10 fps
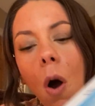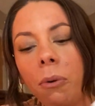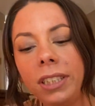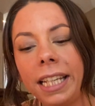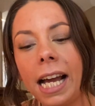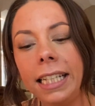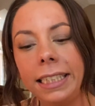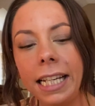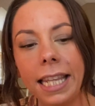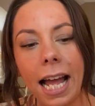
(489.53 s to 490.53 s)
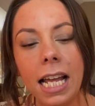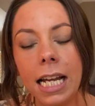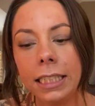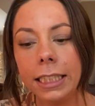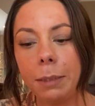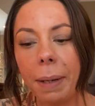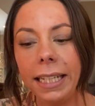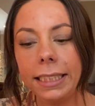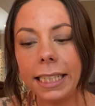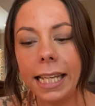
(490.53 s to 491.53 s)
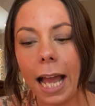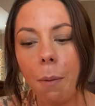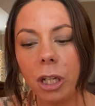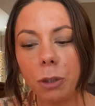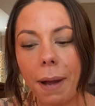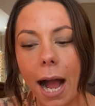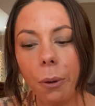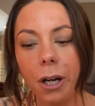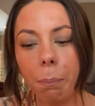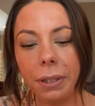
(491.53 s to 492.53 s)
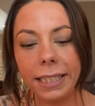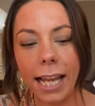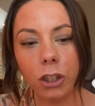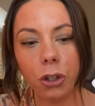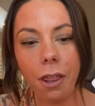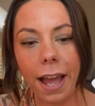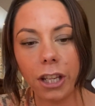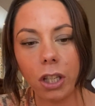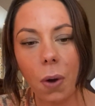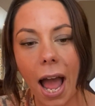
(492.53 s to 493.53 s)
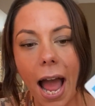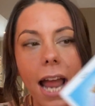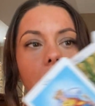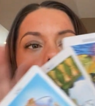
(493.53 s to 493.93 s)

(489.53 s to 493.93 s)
almost the idea that despite seeing how much power and potential that you had,